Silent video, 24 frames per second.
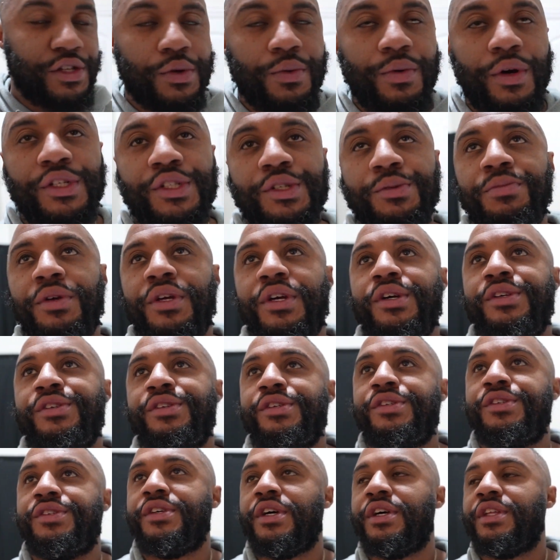a question because
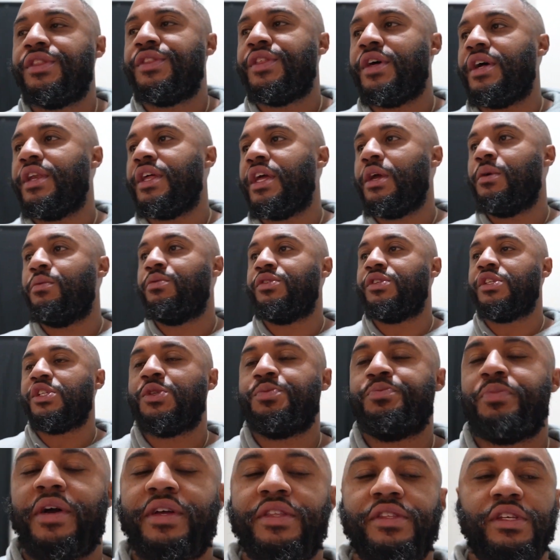he said that he was
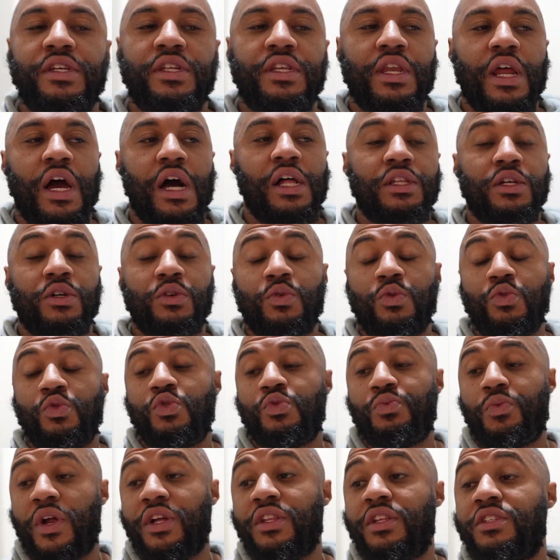expecting Nala,
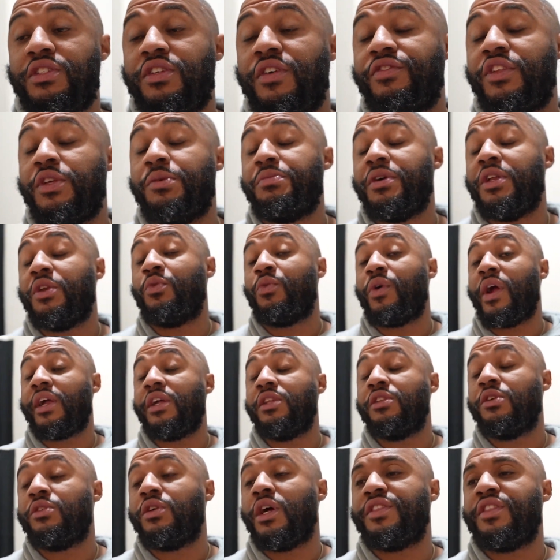who's relatively been
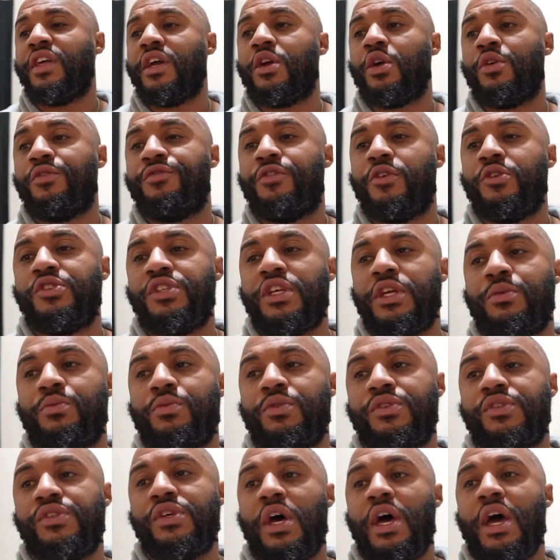regular. I think her first heat
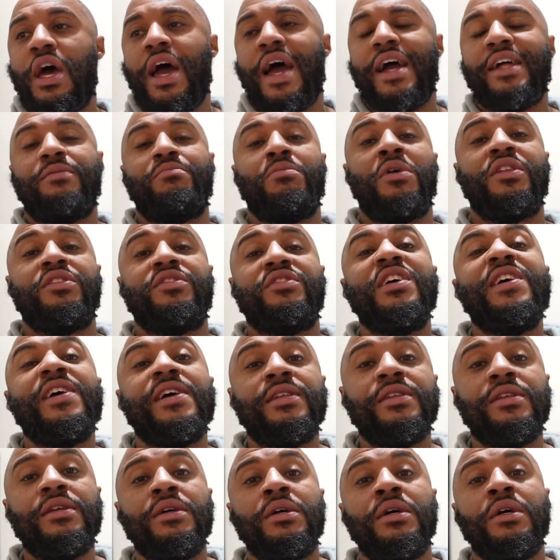was at month
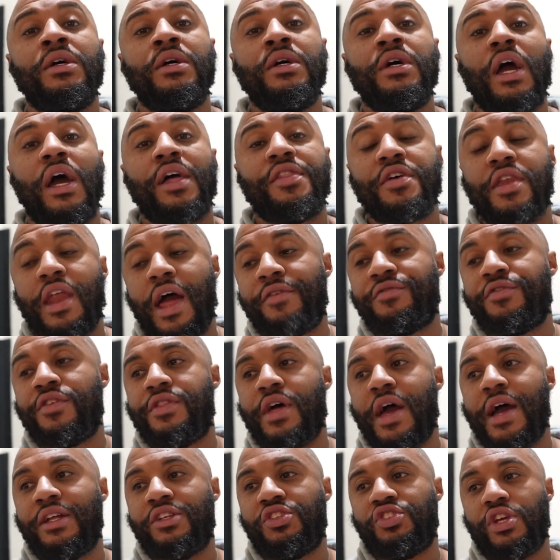10, and then after
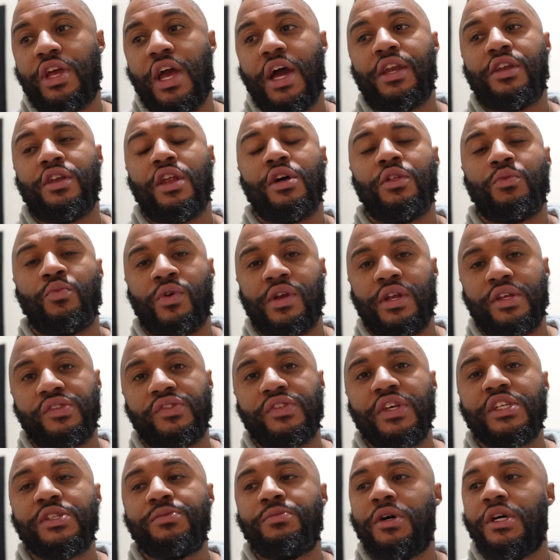that she had another one at
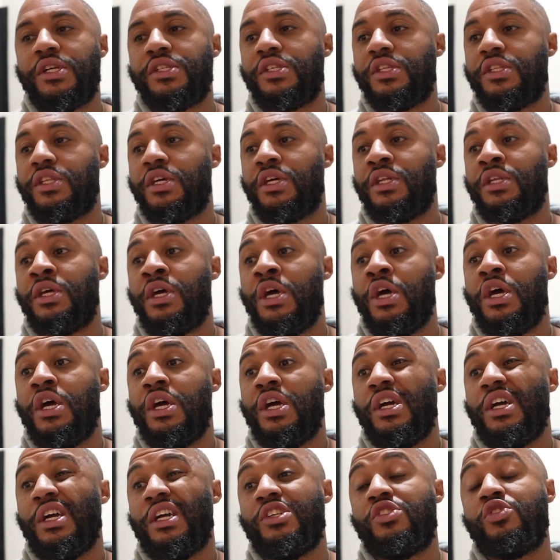6 months, and then
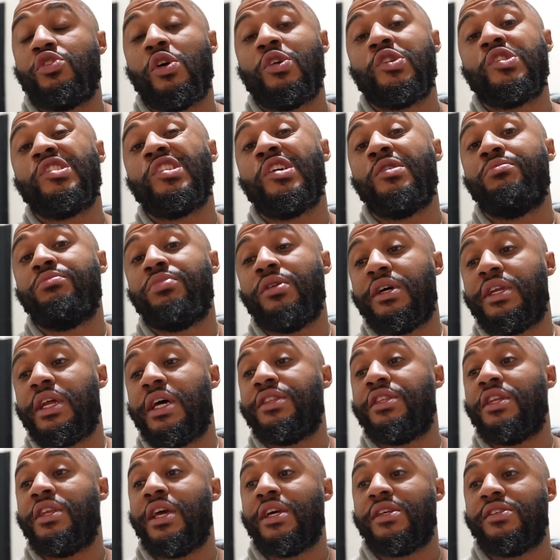he saw some blood
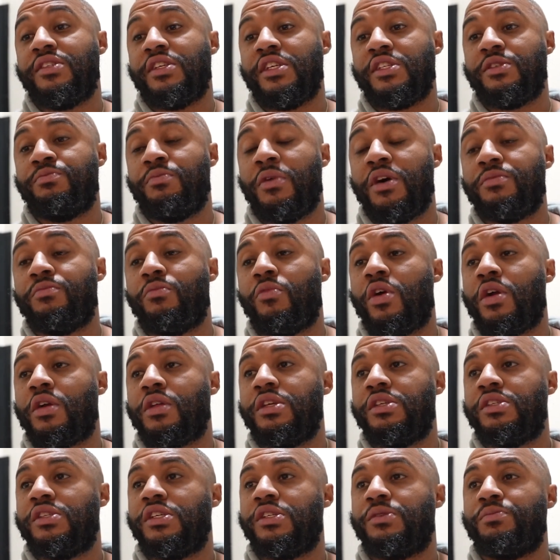at the next 6 month mark.
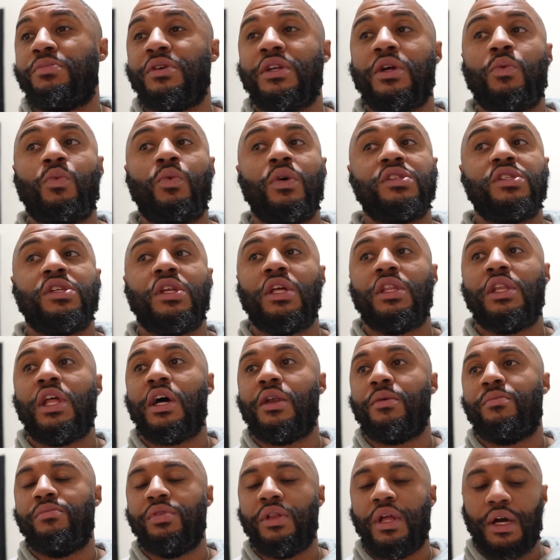He says, but it wasn't a
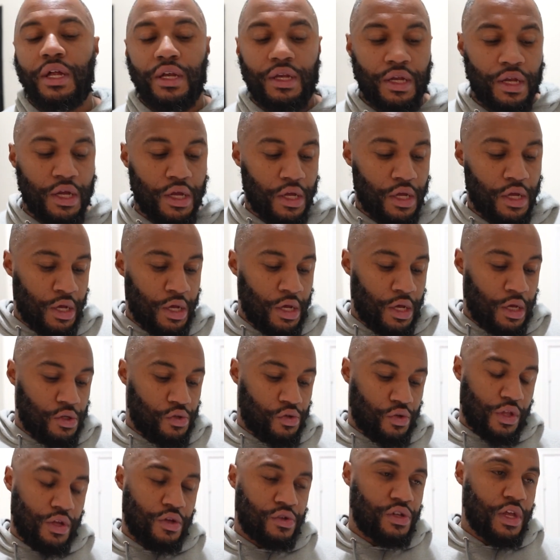lot of blood.
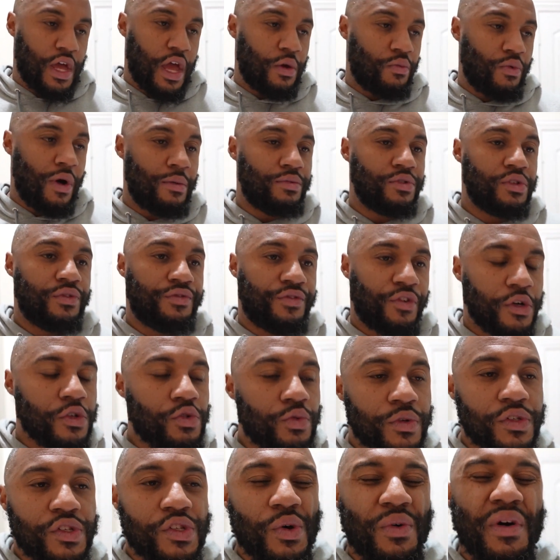So you say, hey, why was the first
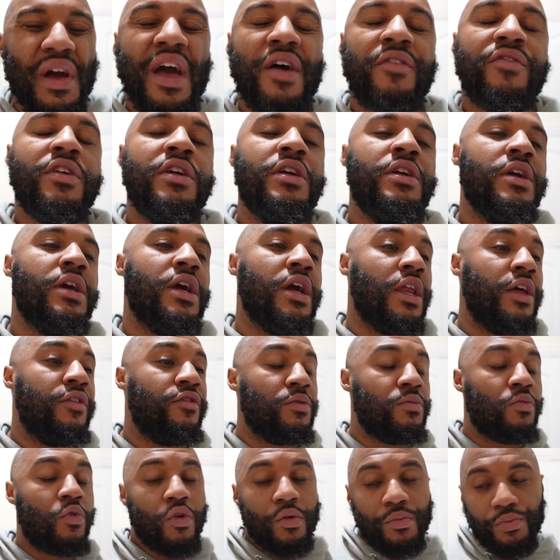one so heavy? And
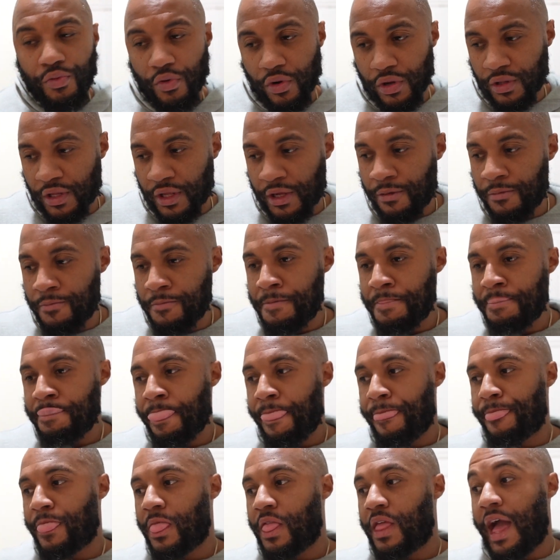even more importantly,
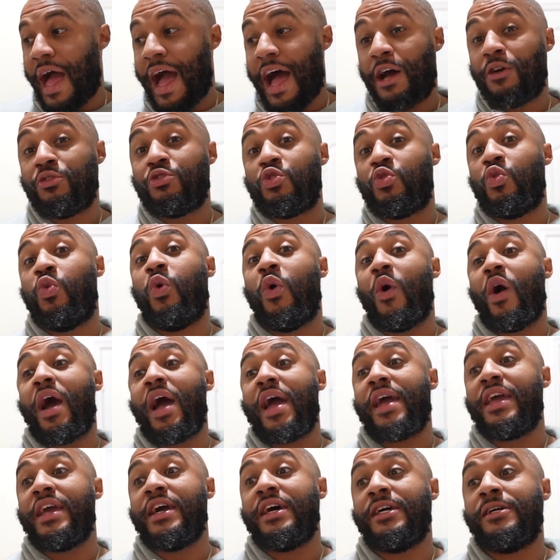how do
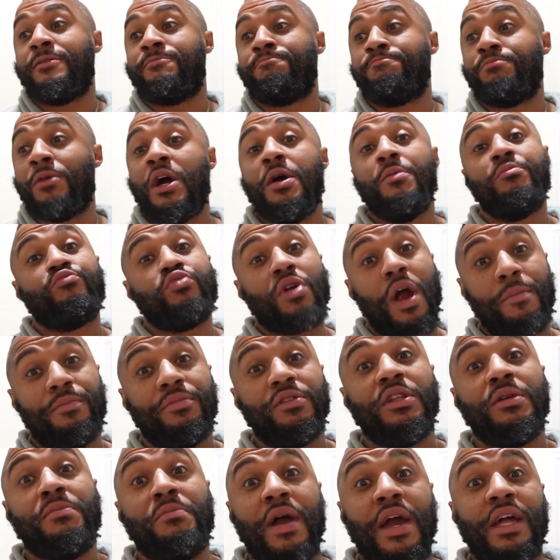I
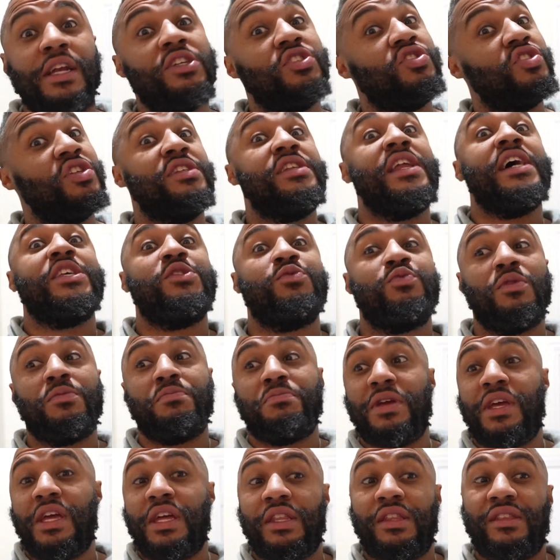properly manage the next one?
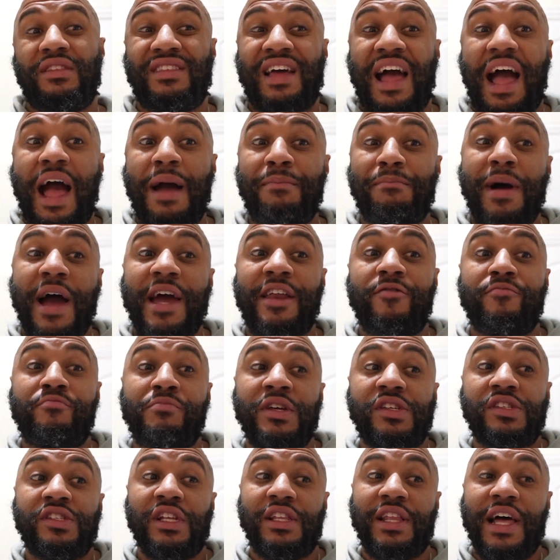Because I might have
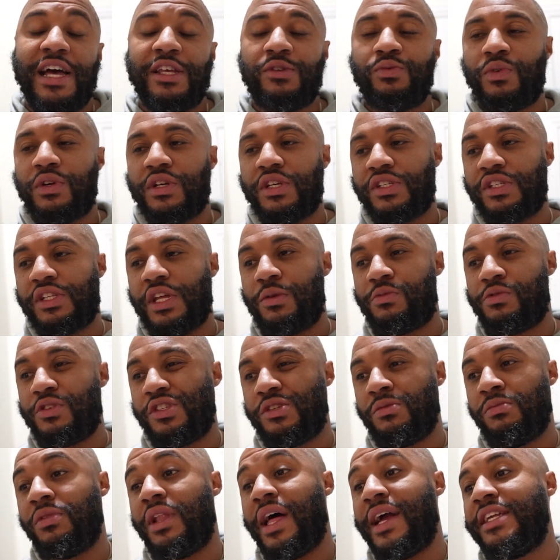missed the last one because there was
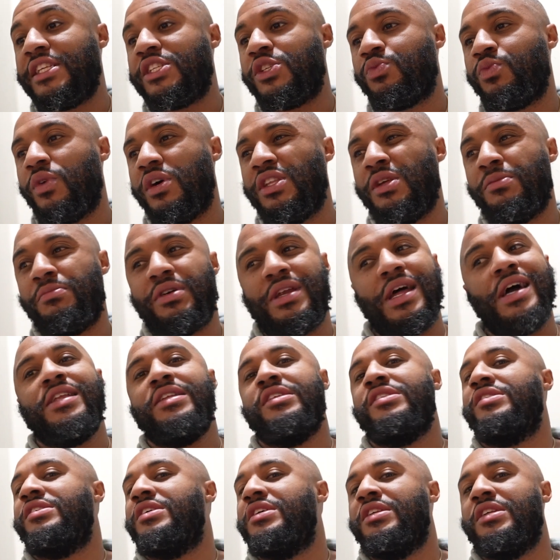some light swelling, but I
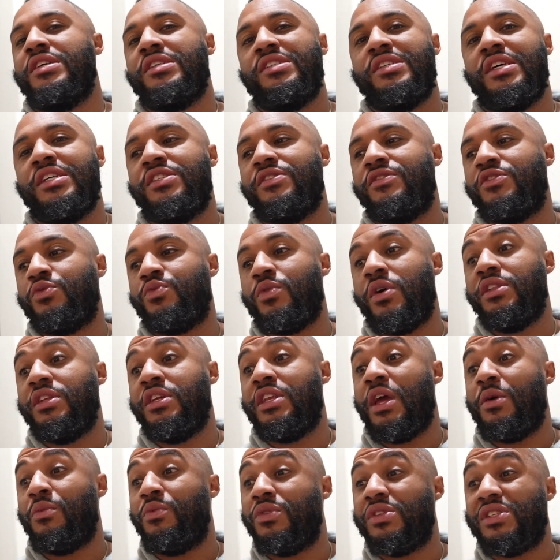didn't see an excessive
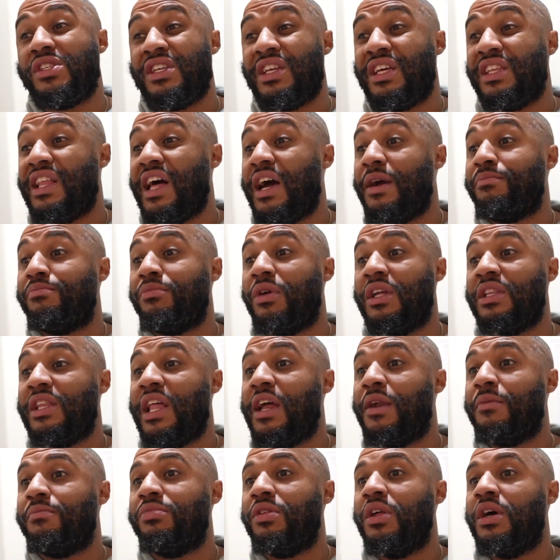swelling and wasn't a
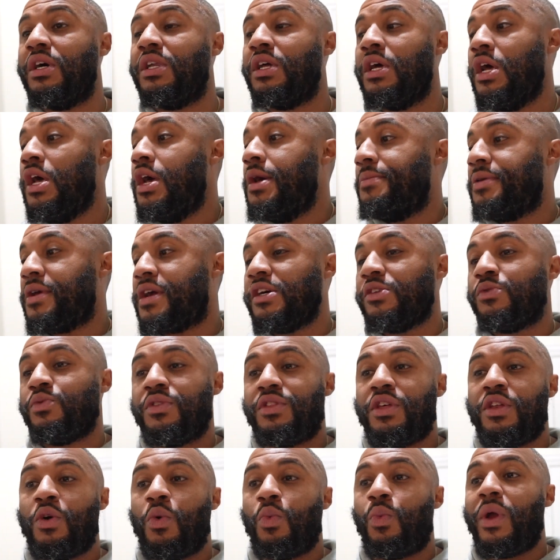lot of blood, because
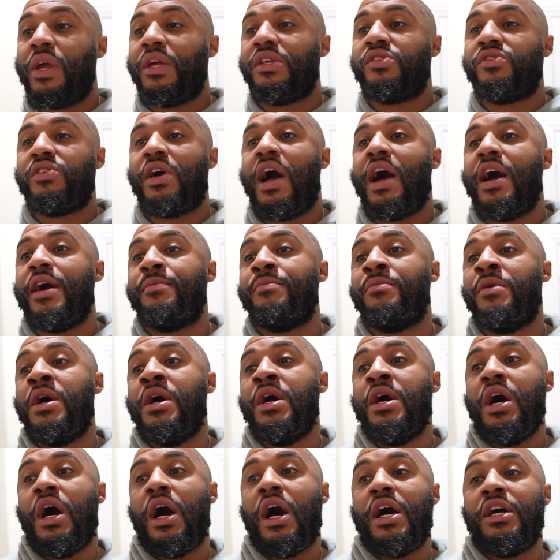within a week's time,
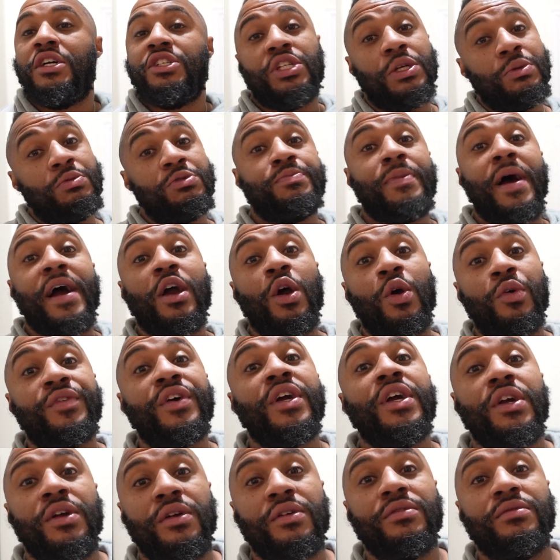she was back over
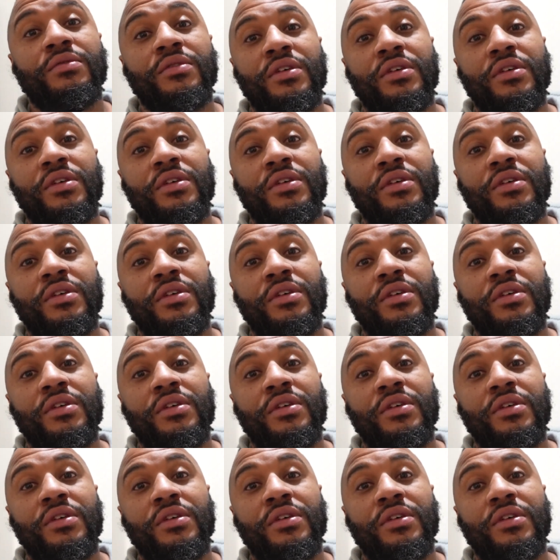here,